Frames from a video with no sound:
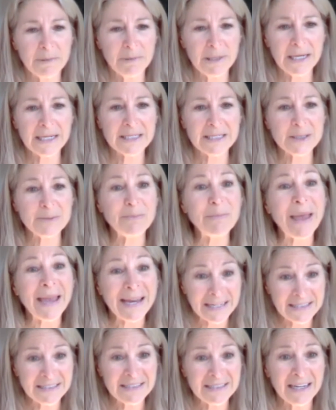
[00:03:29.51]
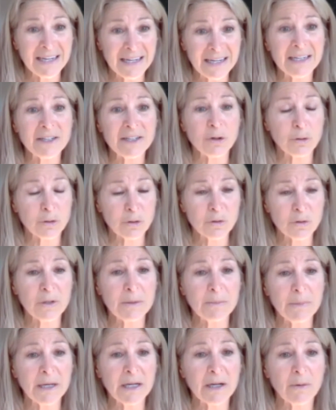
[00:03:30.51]
be expecting in your
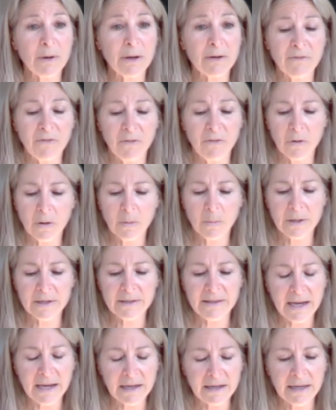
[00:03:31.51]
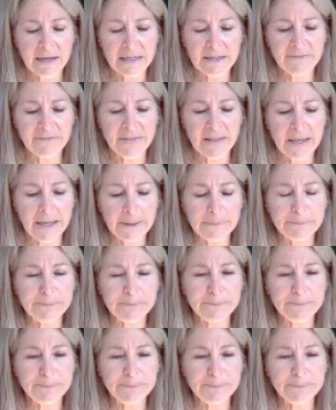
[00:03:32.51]
treatment going forward, that kind of thing.